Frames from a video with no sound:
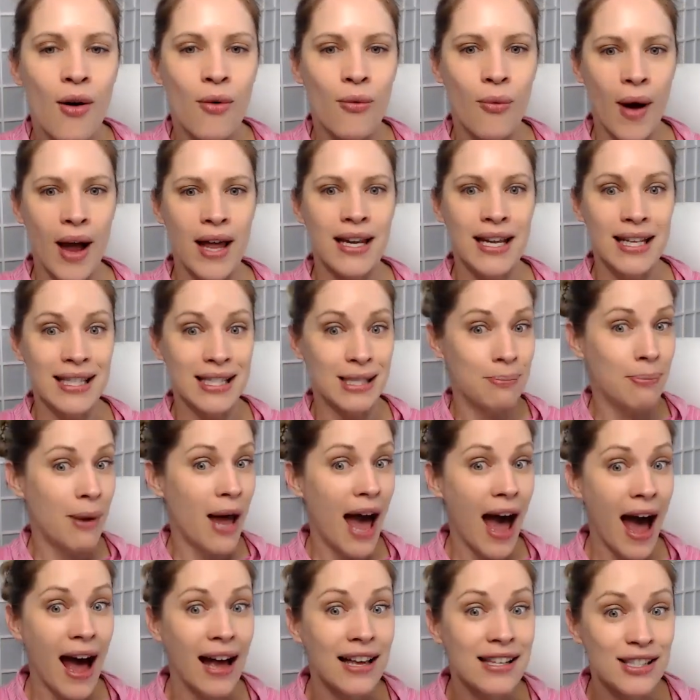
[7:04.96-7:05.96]
when it's
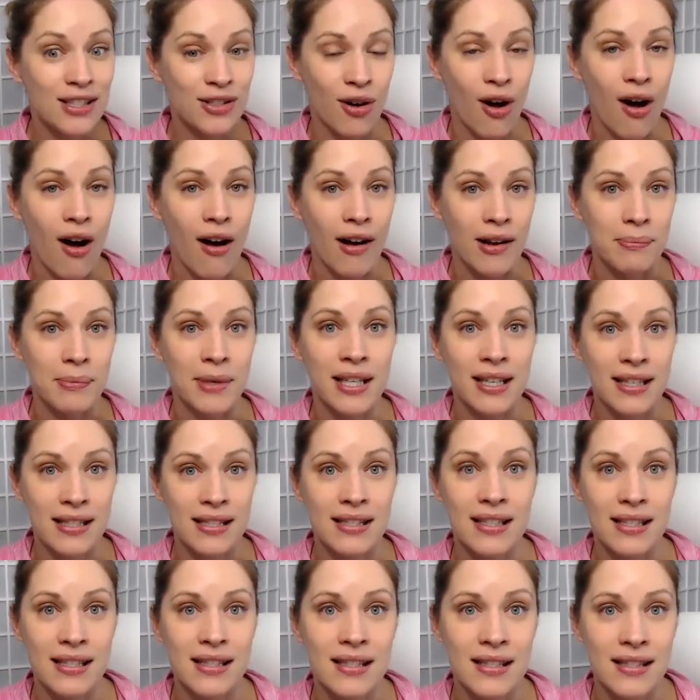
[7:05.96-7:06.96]
passed on because
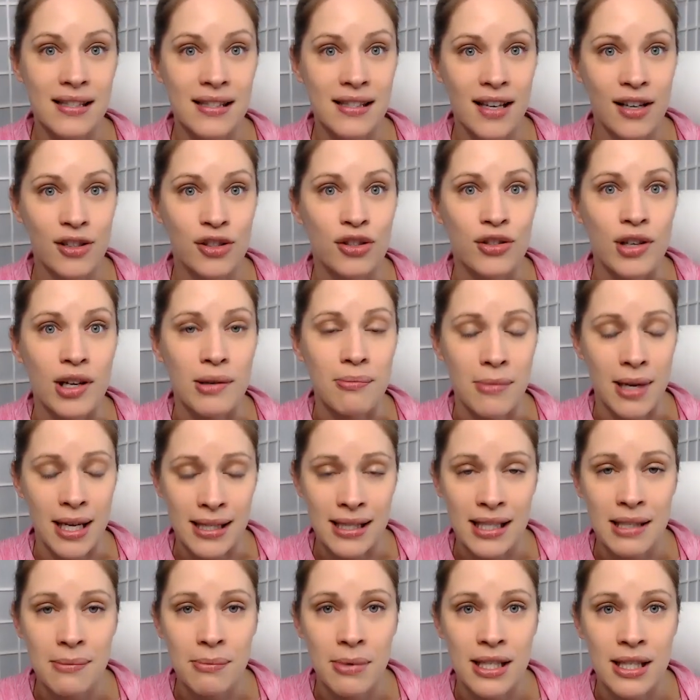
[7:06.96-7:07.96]
this is such an
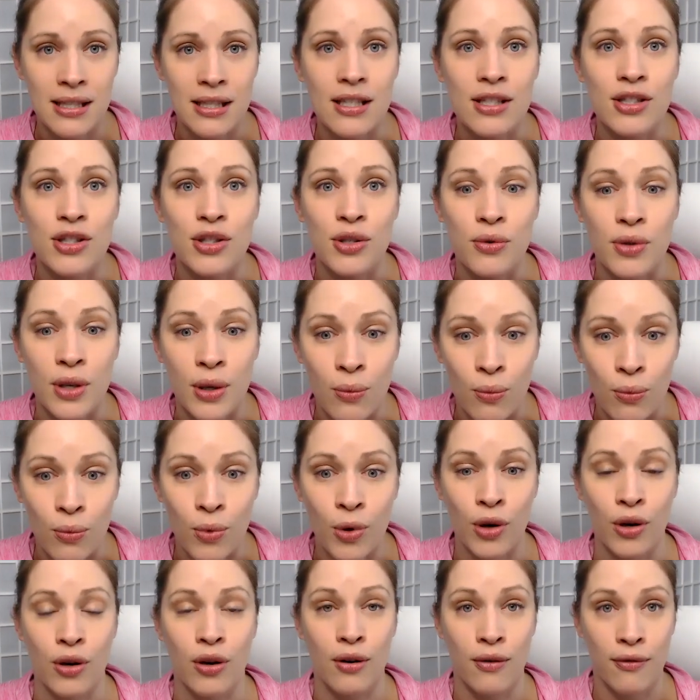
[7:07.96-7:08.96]
amazing business. You can
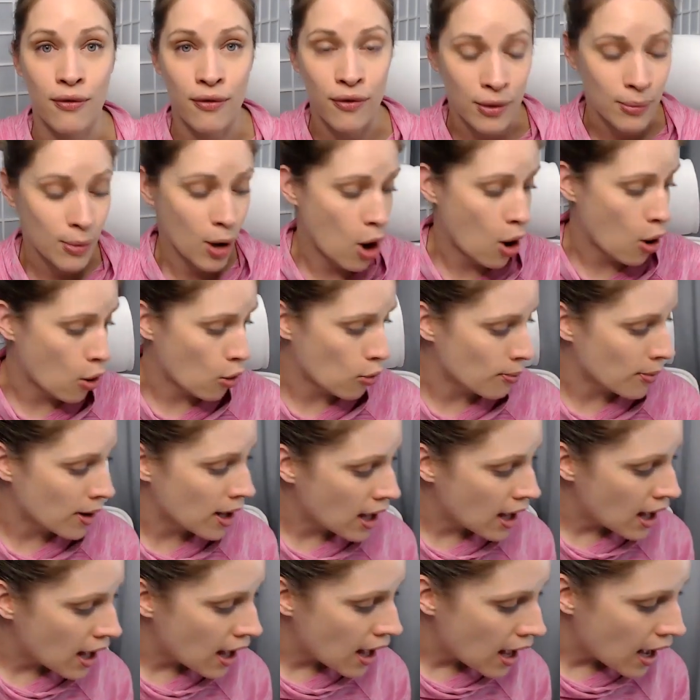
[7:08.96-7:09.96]
work from home.
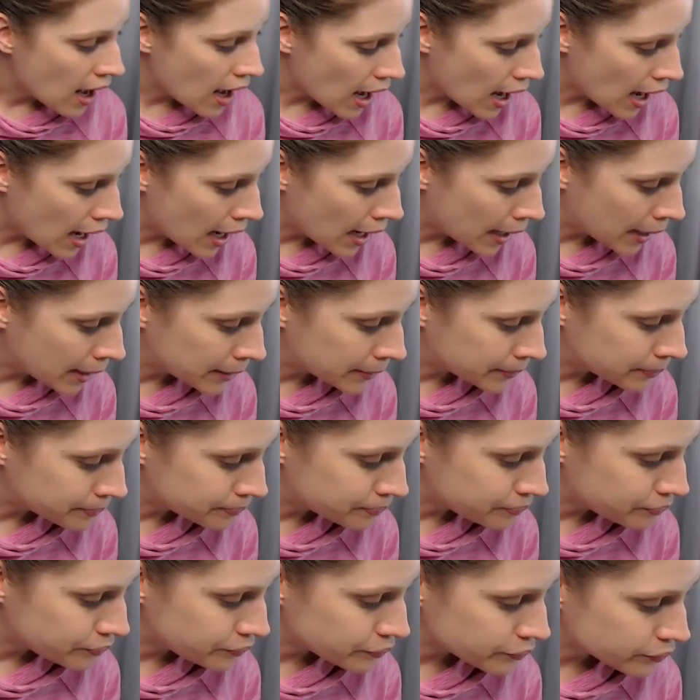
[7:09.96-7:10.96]

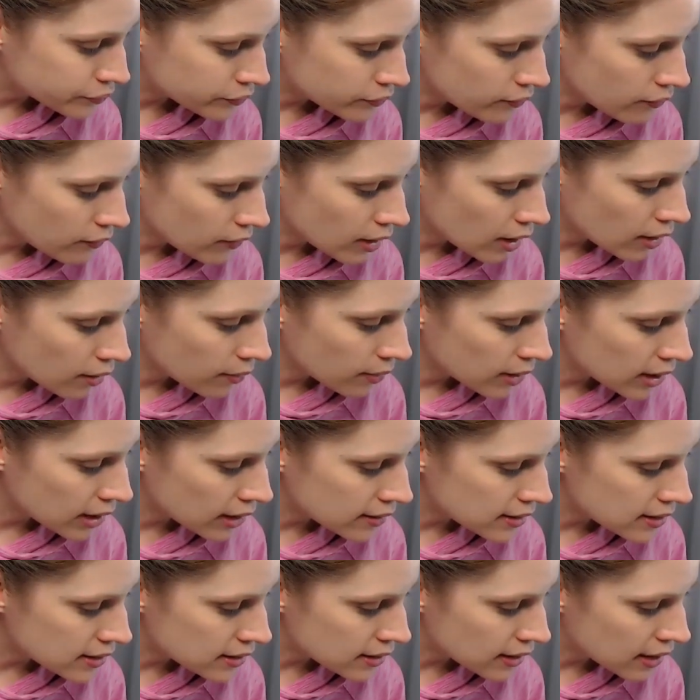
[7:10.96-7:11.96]
Um, what
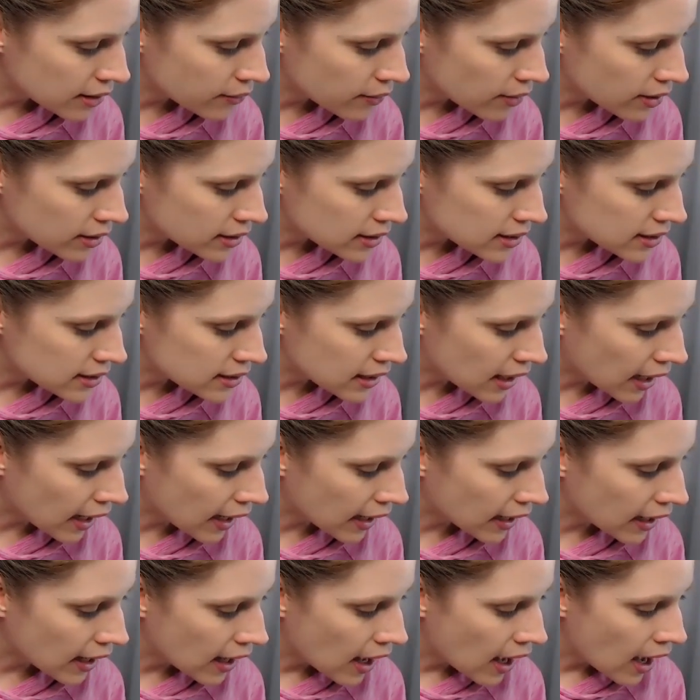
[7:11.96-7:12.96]
else did I want to
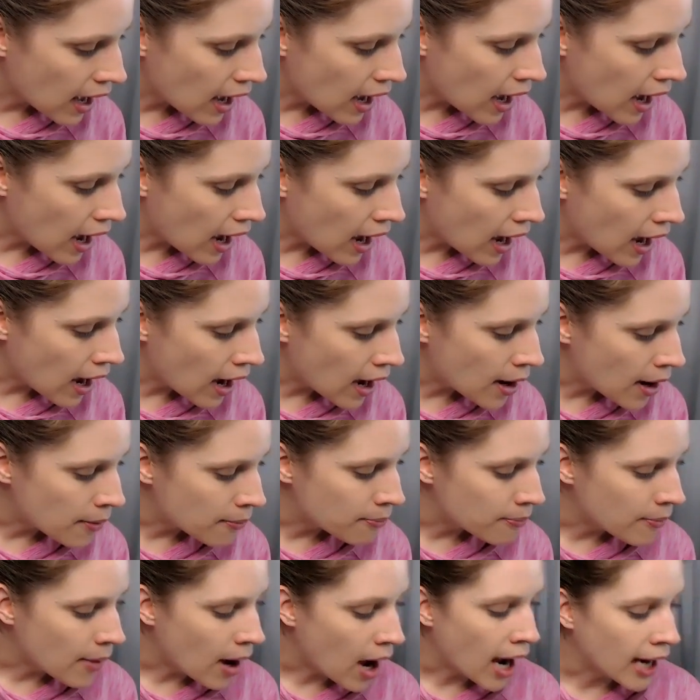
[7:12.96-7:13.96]
say?
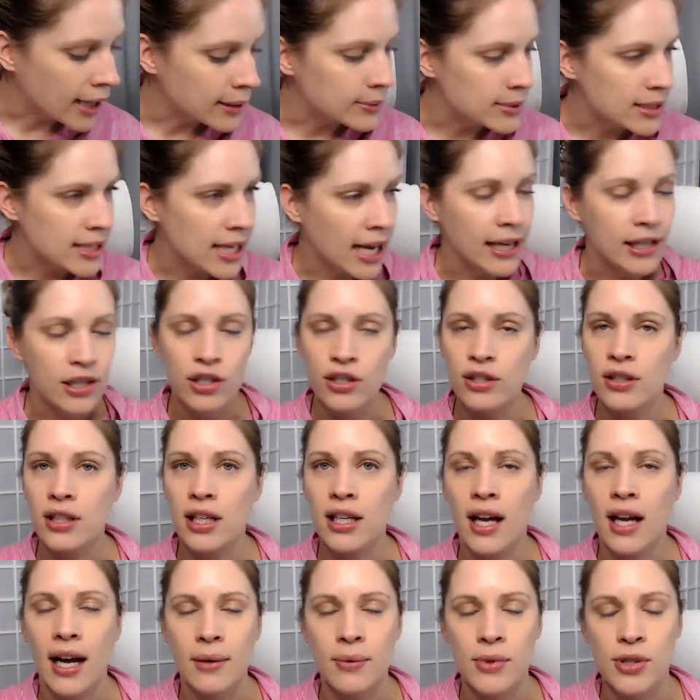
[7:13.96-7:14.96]
Um, I was
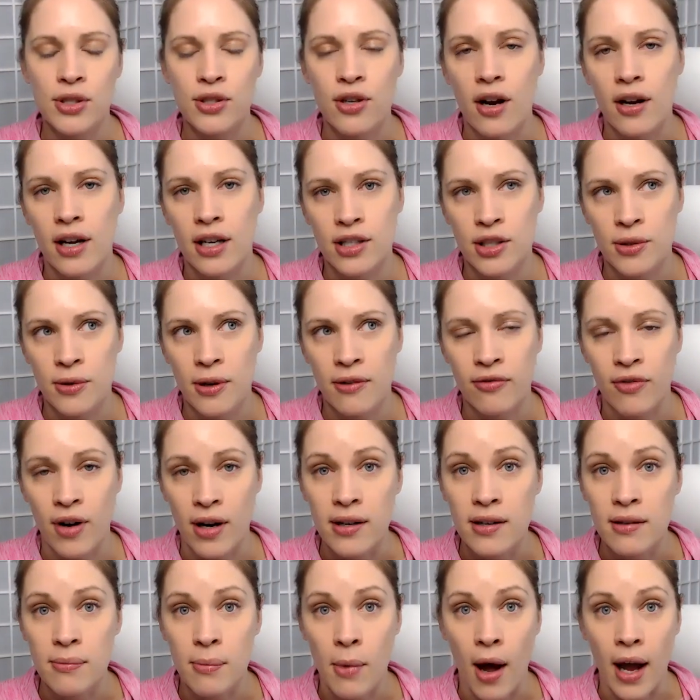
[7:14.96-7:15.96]
actually I was talking to a
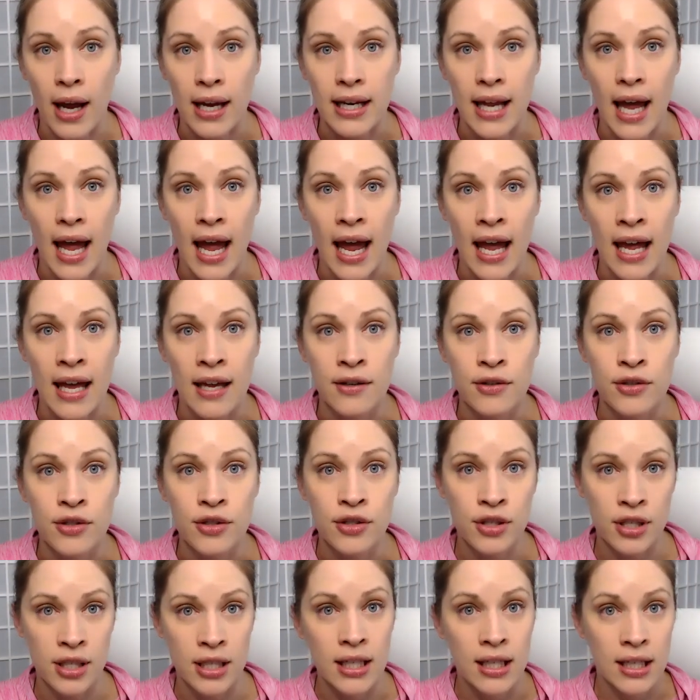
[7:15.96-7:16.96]
friend of mine, and
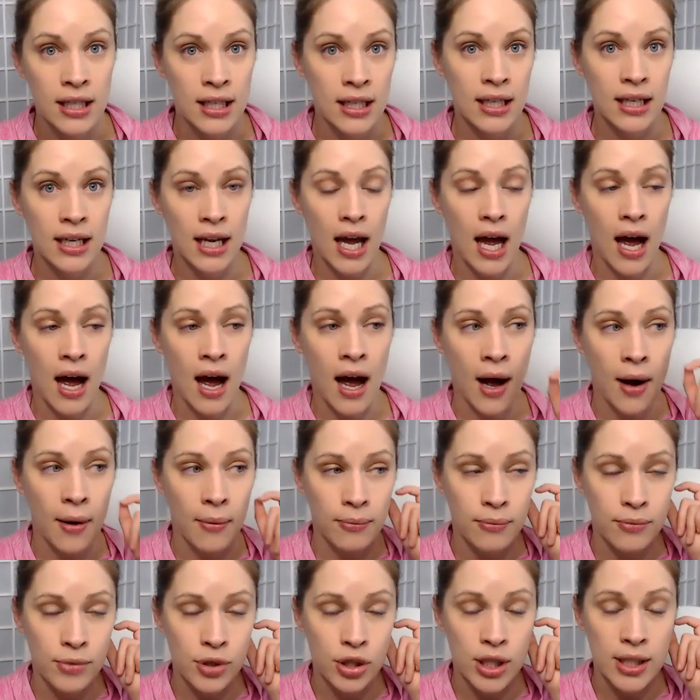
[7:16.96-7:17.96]
she
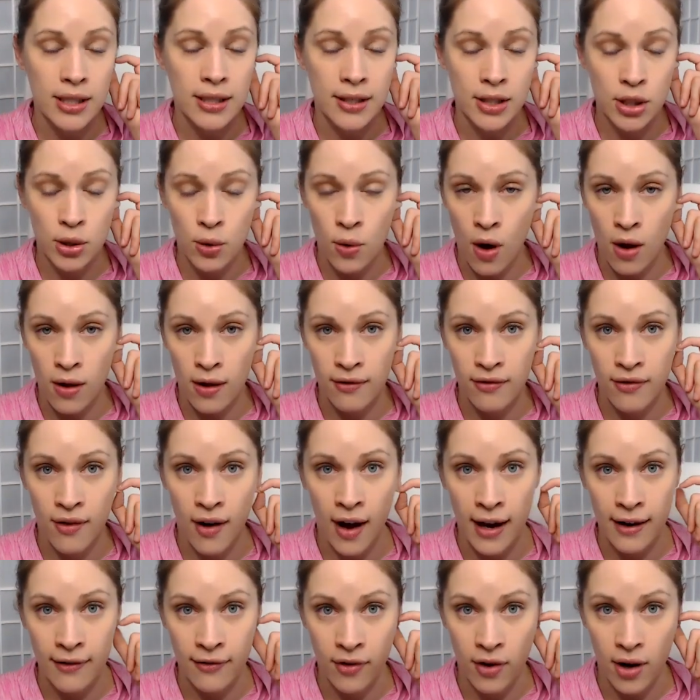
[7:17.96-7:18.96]
um, she does
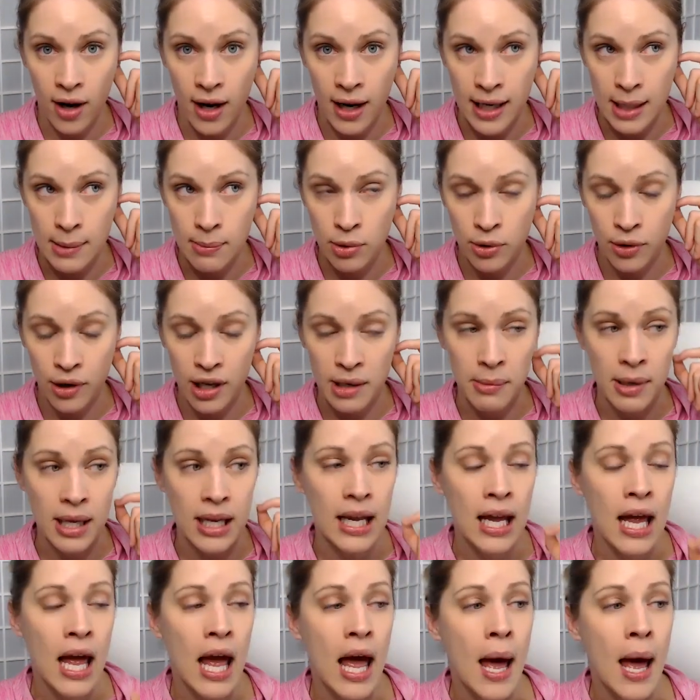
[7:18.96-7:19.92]
qualify for unemployment,